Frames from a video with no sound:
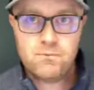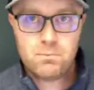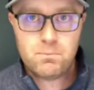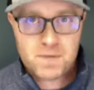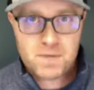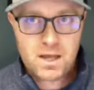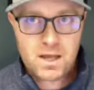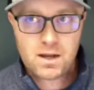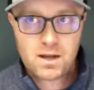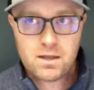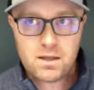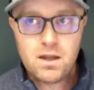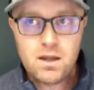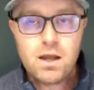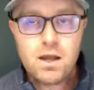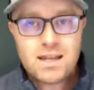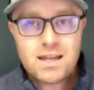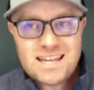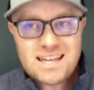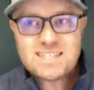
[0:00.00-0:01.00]
me on it.
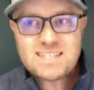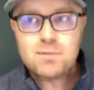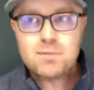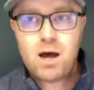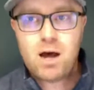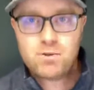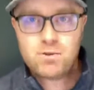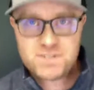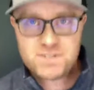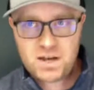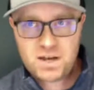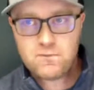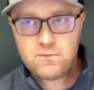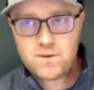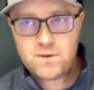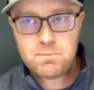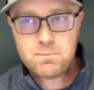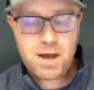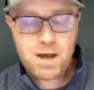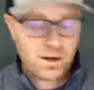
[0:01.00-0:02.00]
Get some outside
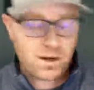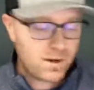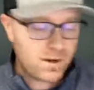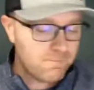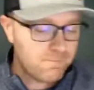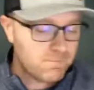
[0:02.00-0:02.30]
feedback.